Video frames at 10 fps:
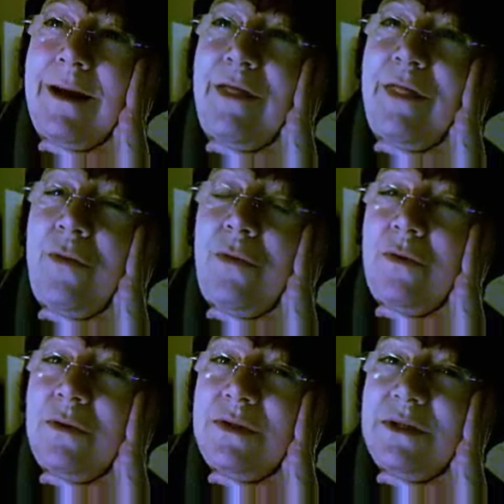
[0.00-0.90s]
I
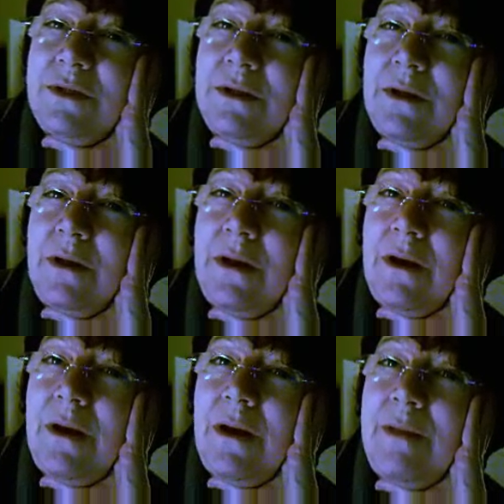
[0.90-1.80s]
thought
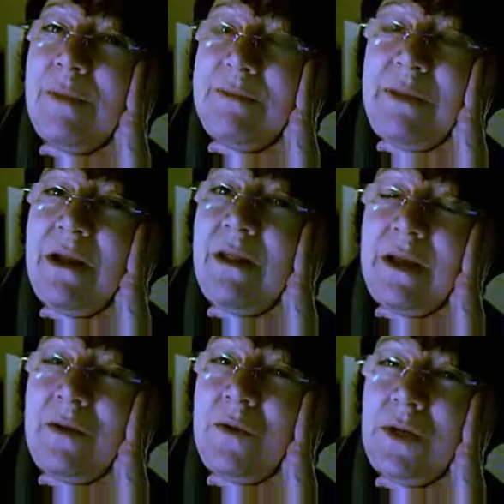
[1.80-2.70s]
it must be
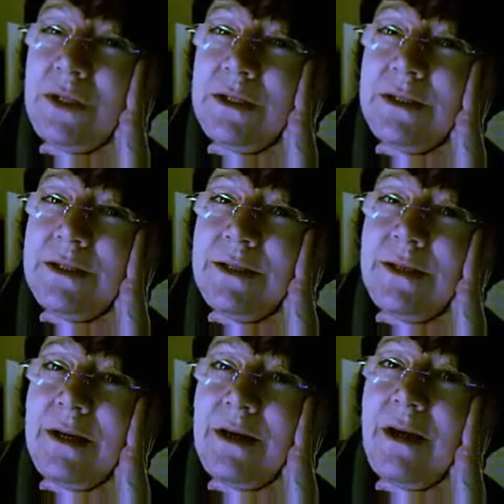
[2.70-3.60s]
another illness.
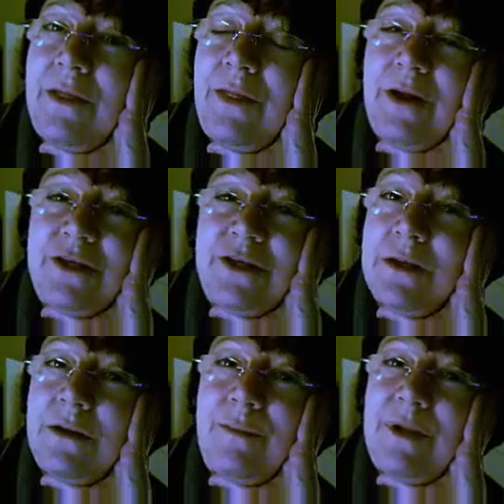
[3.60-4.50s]
I
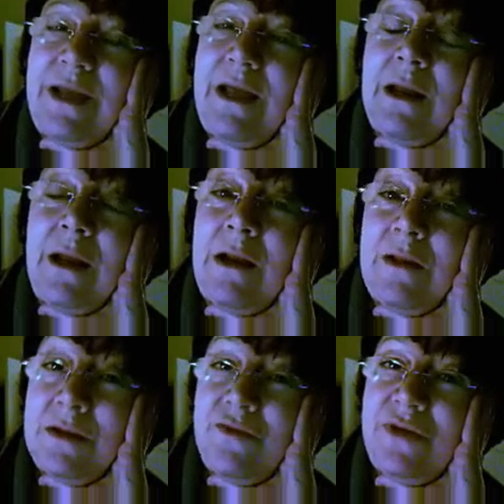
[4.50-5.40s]
just couldn't believe, and I
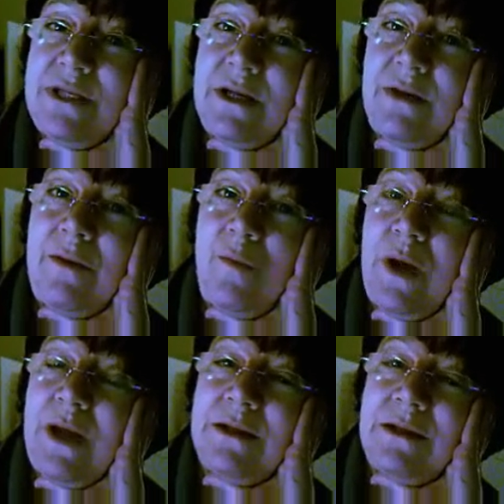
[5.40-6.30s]
lost 3 stone in
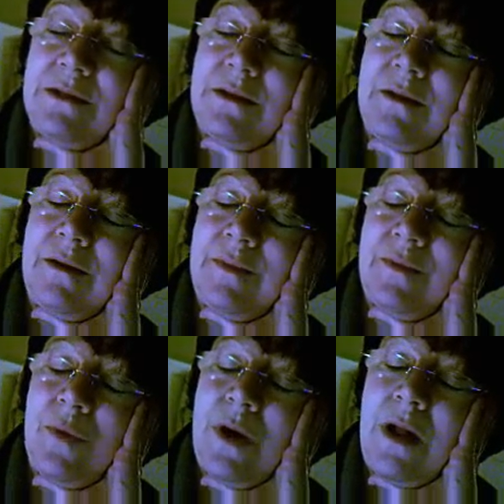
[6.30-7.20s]
weight at the time
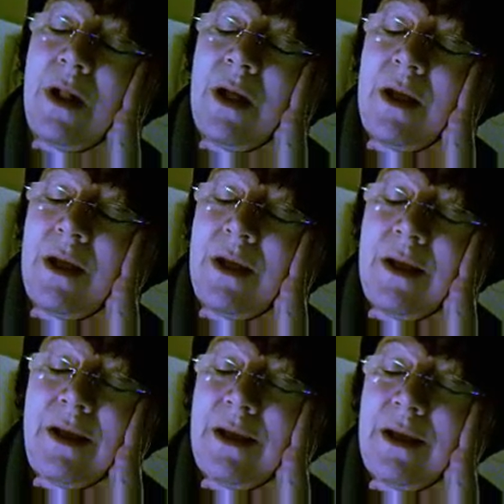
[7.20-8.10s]
as well.
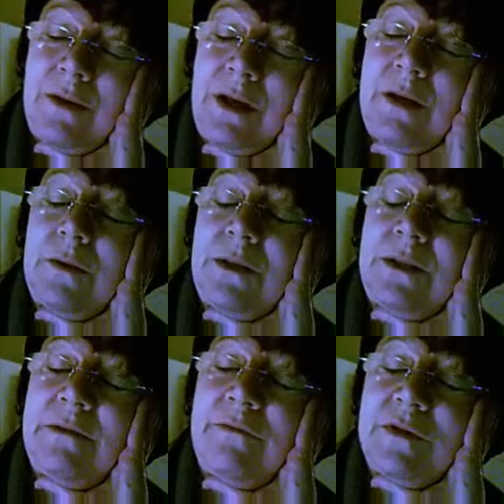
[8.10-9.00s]

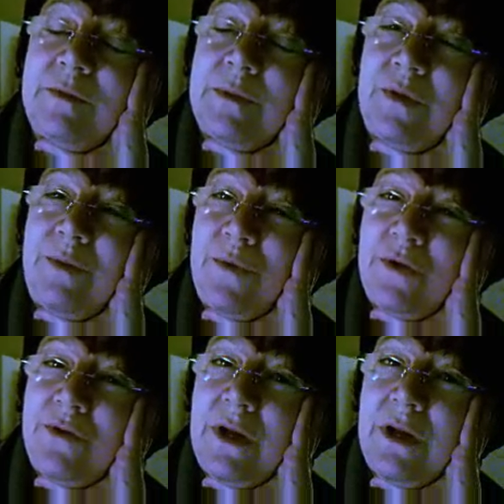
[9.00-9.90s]
The difference between
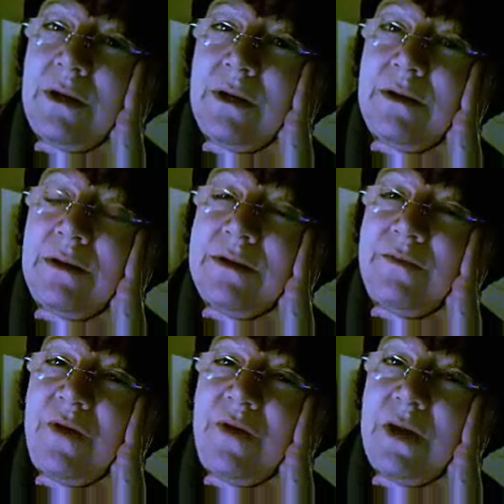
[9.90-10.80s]
moderate and
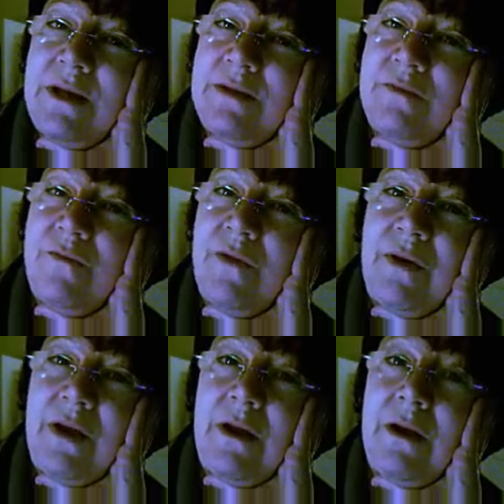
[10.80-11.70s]
severe is
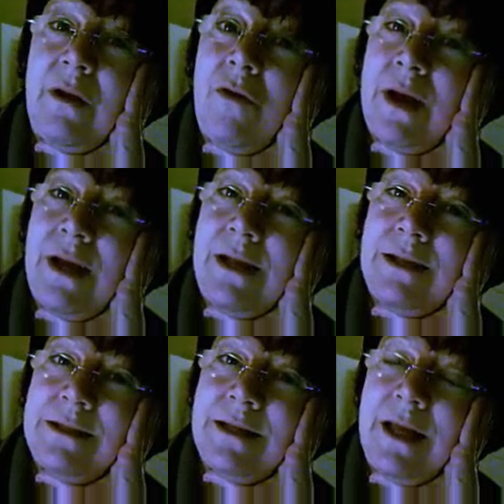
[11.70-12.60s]
very
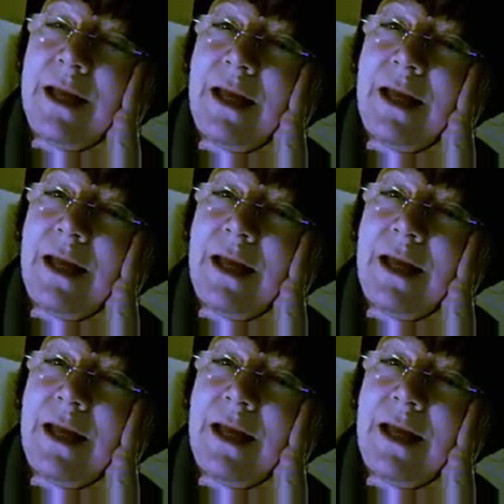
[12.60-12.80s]
great.